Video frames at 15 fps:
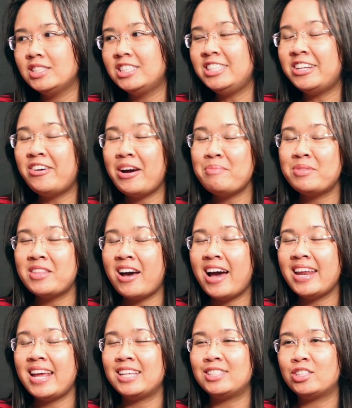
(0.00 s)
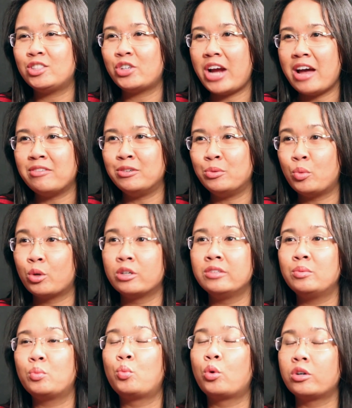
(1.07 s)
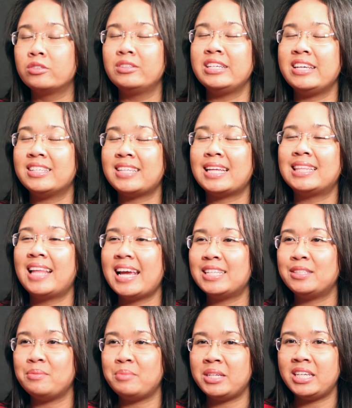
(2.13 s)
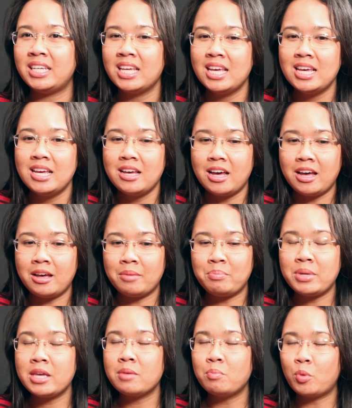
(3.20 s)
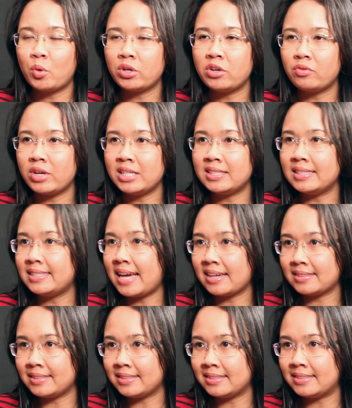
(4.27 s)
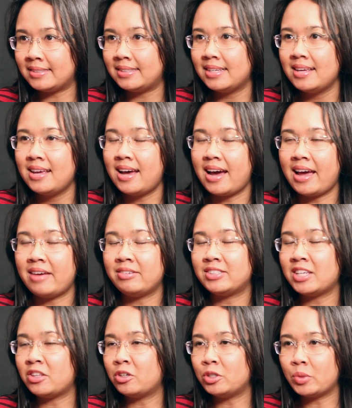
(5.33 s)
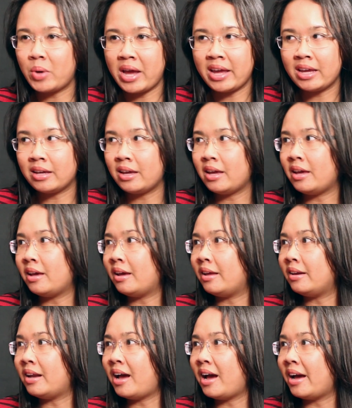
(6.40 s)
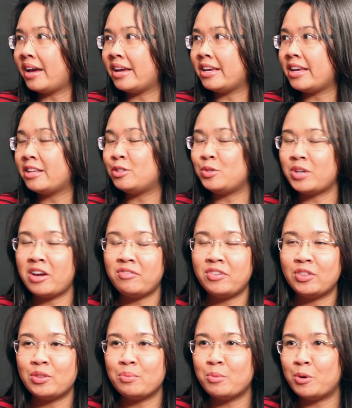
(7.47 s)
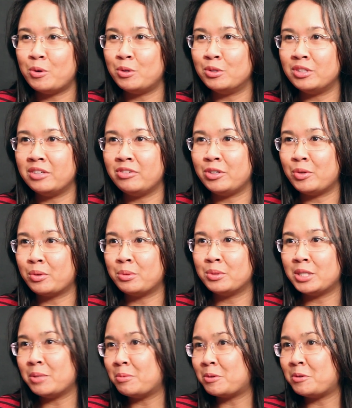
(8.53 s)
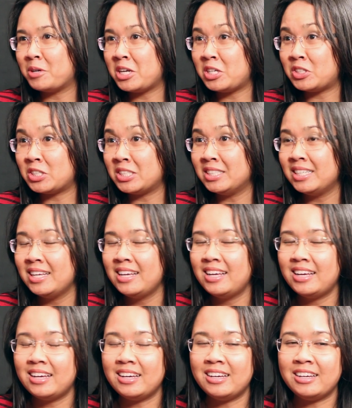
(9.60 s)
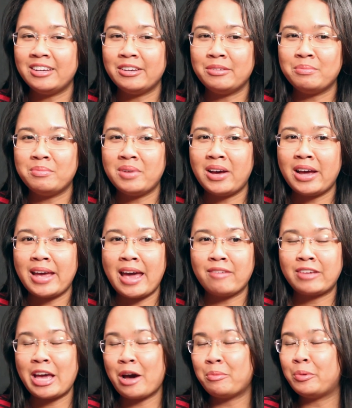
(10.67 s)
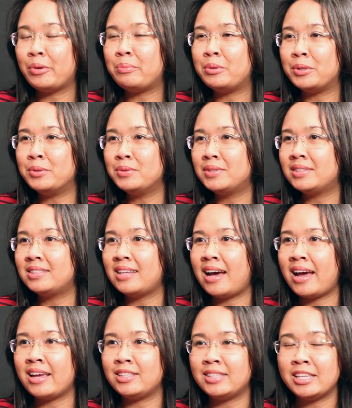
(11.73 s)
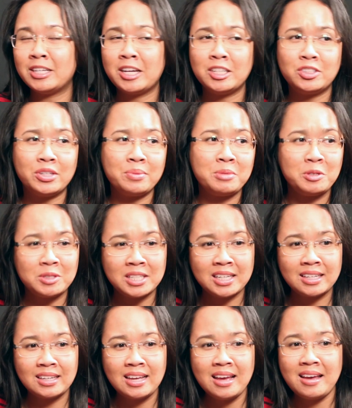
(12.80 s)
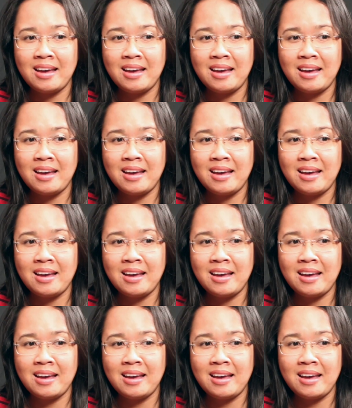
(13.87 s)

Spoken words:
You know, I'm not as worldly as I'd like to be. Being born and raised in Texas, I have a Southern twang, and I do not fit the mold of a normal, typical Asian. I have cowboy boots. I sing country music.